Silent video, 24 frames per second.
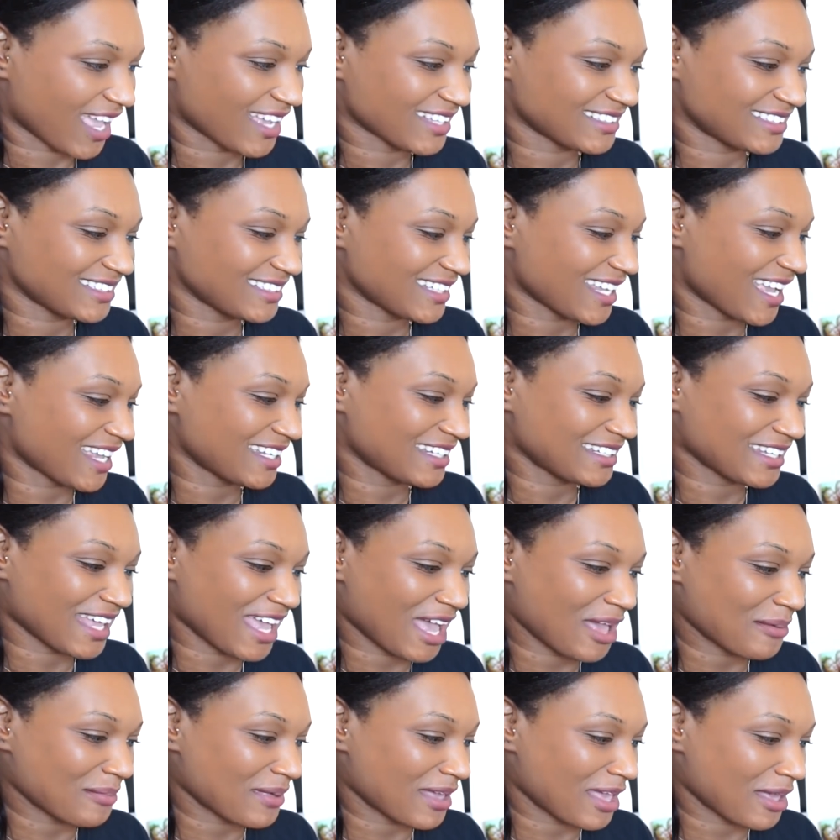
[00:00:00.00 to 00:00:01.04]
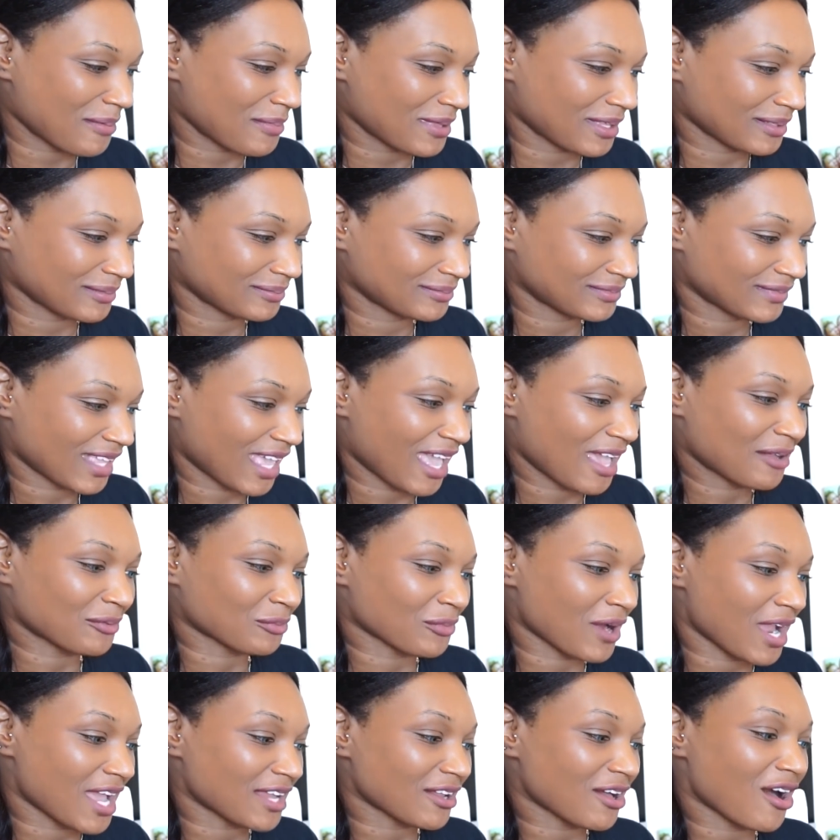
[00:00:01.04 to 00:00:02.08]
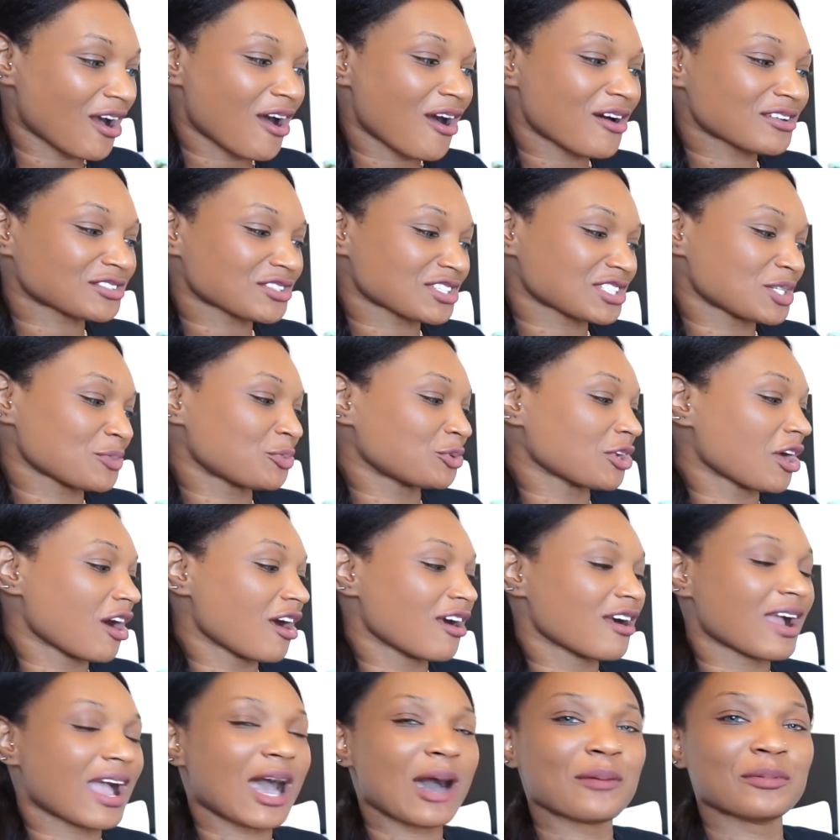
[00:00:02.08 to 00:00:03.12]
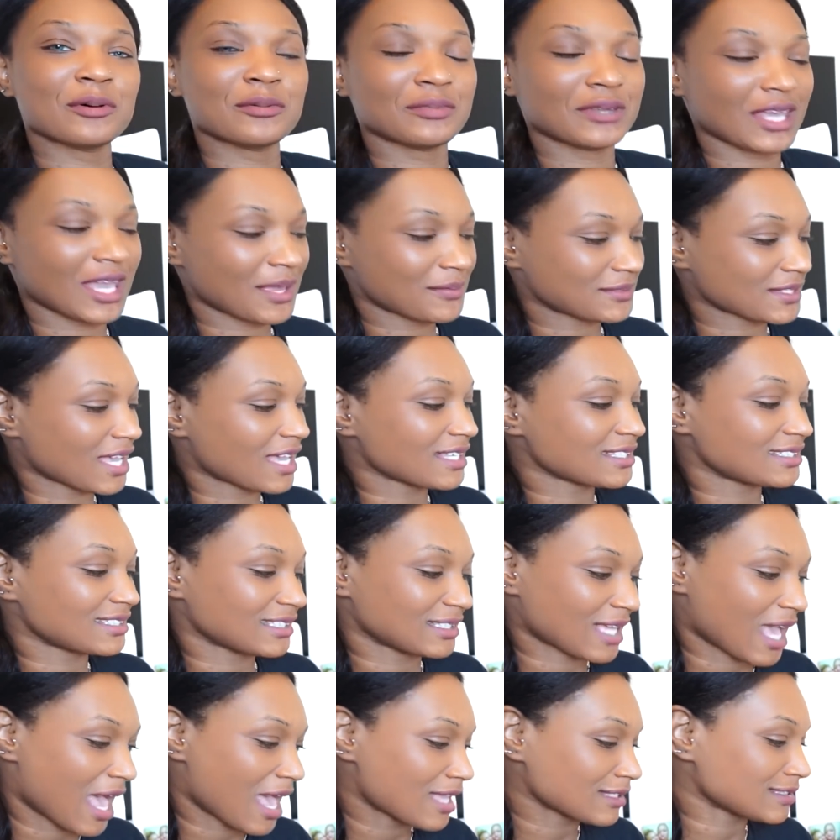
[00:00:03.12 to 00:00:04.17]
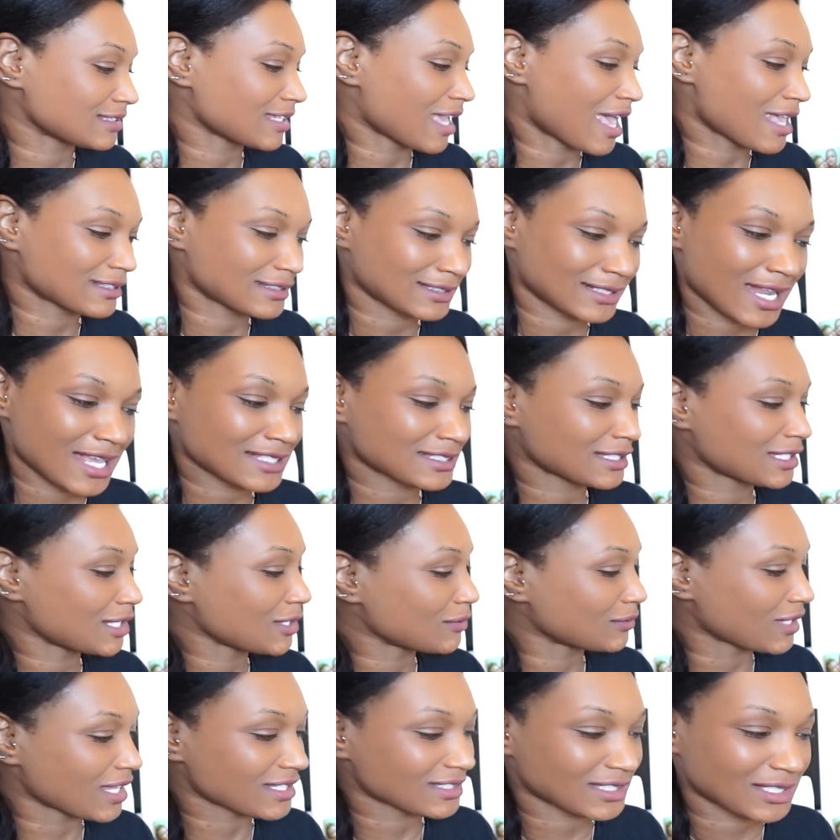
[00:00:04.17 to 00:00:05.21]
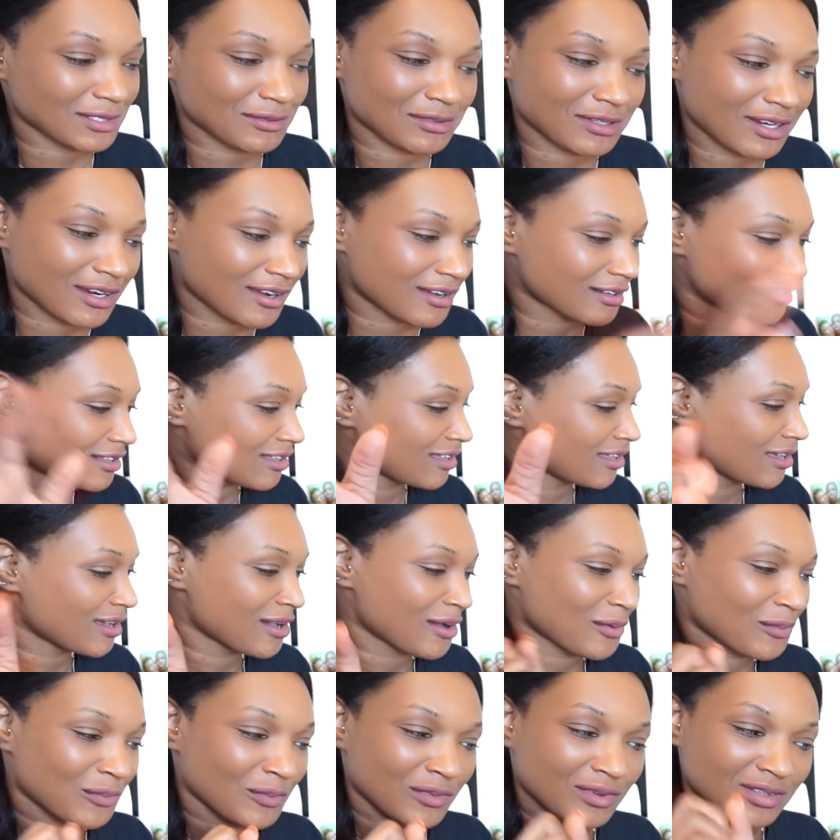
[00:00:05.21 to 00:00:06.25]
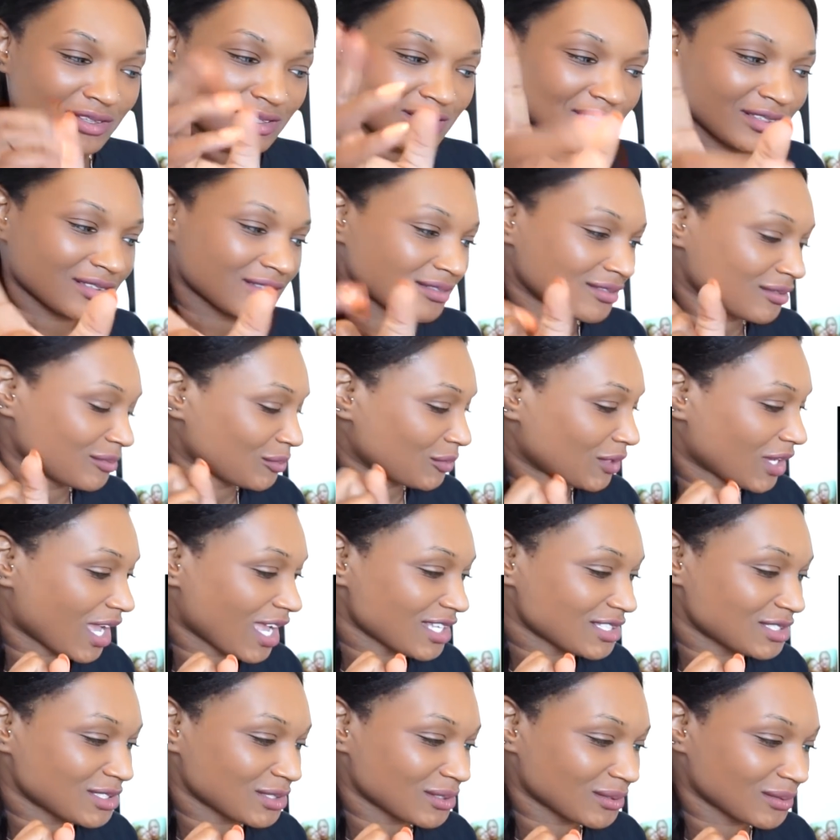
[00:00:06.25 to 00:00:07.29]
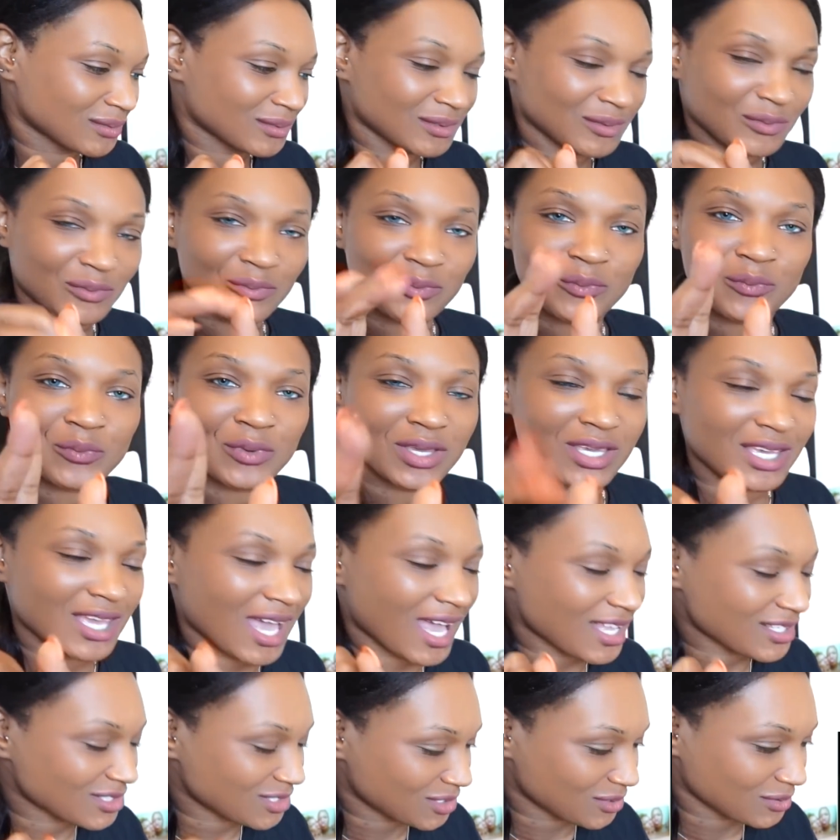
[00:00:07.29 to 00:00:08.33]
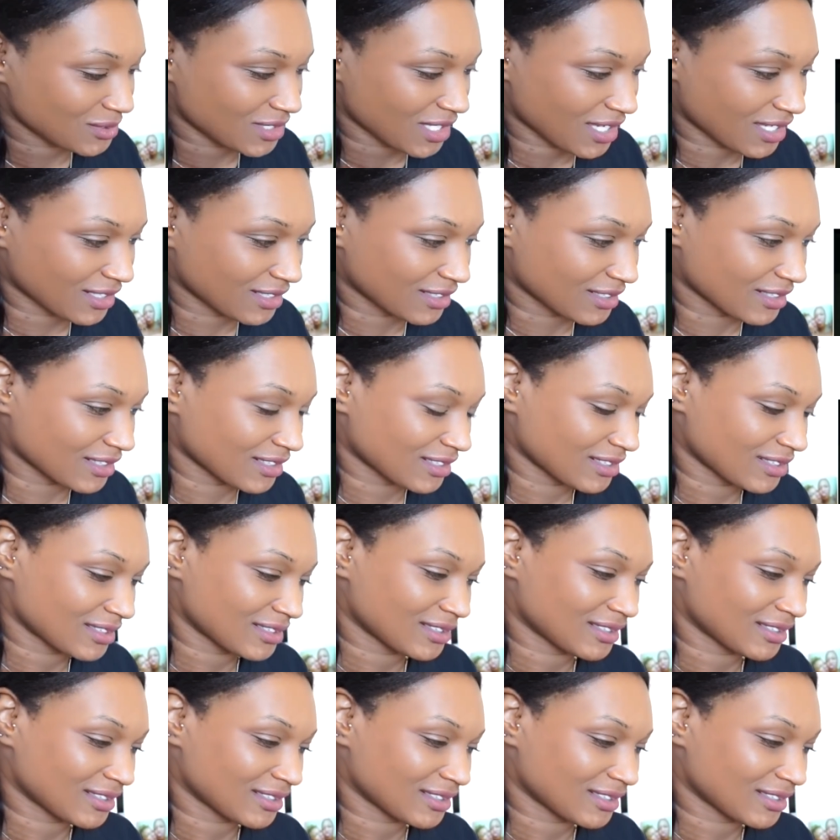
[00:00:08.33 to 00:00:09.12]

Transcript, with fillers: 1989, baby. And Brad. Oh, so she put all her album names. I see. That's cute, girl. We got you, Taylor.